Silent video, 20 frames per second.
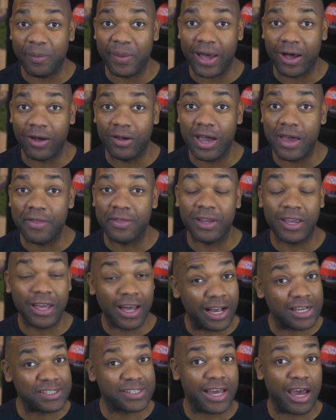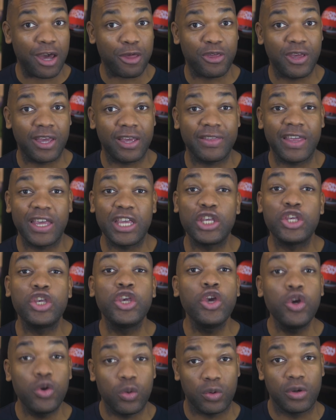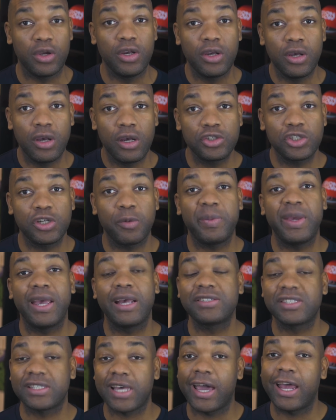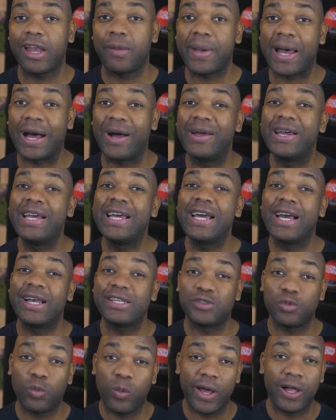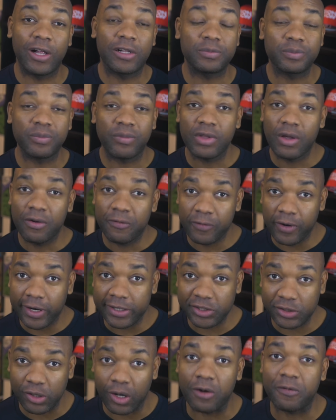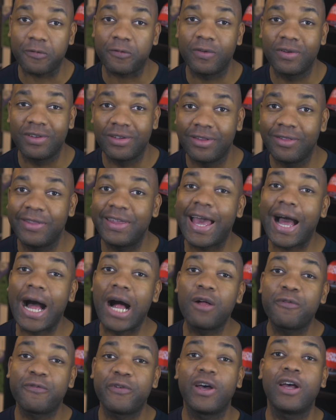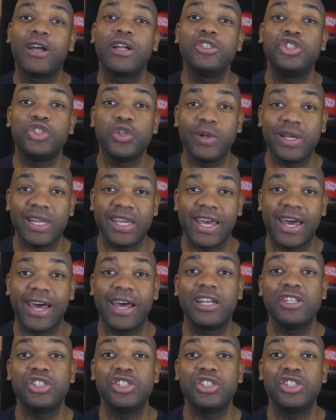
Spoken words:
about, and cars that I think that you should be excited about as well. First off, the Alfa Giulia